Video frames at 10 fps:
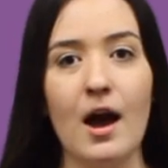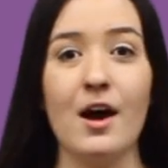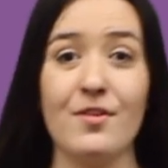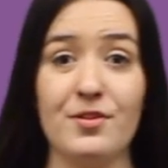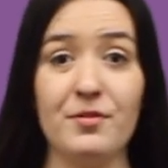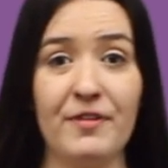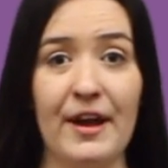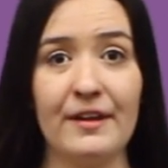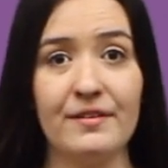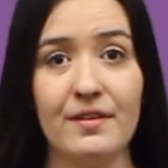Other
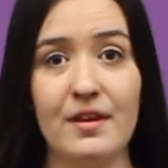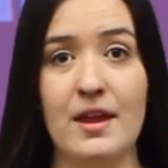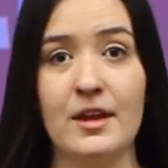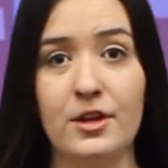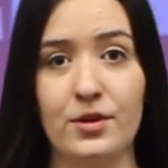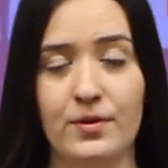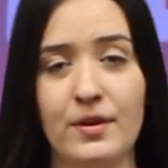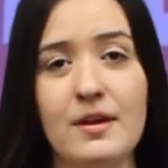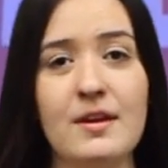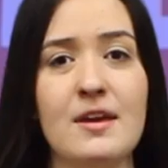effects include
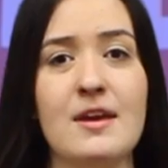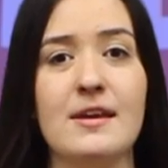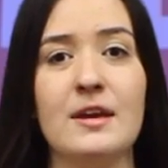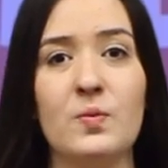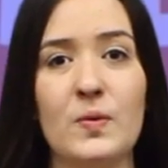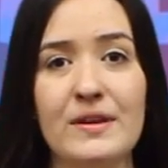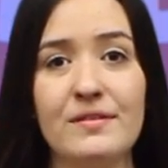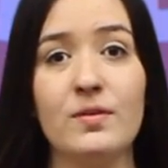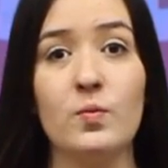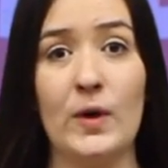
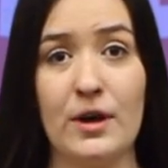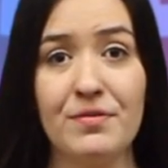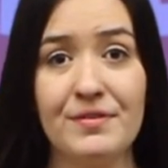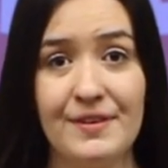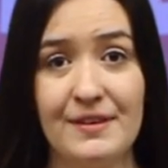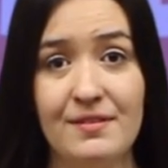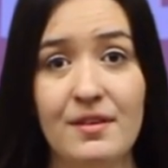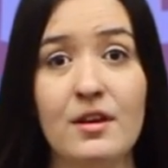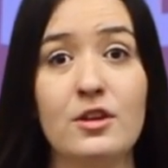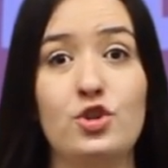increased rate of disease
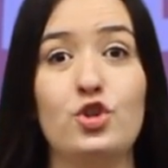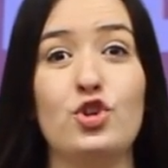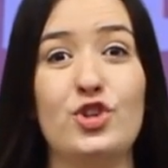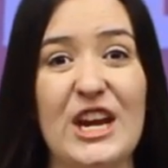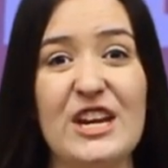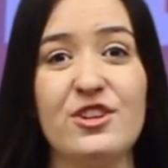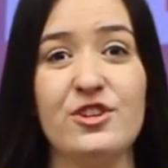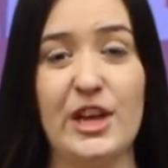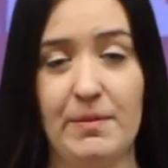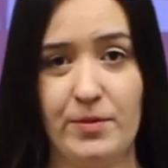due to
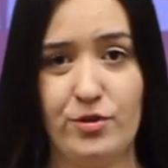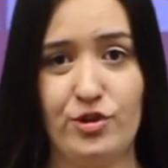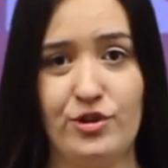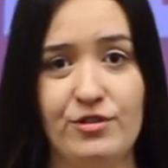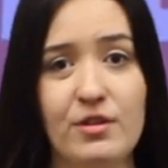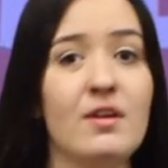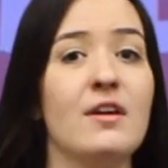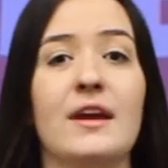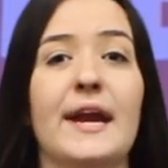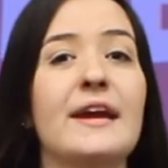changing temperatures,
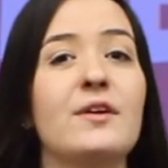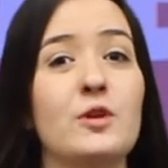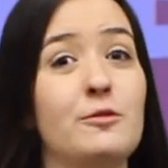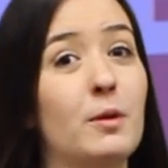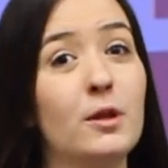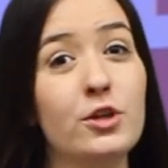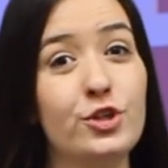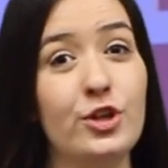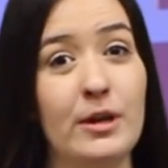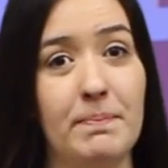increased
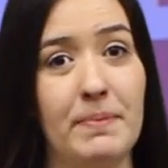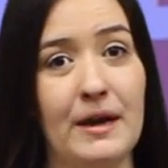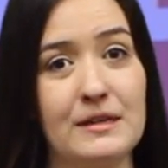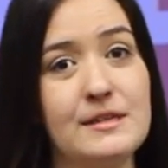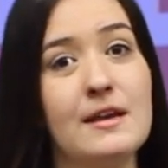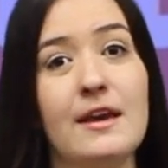pollution impacts,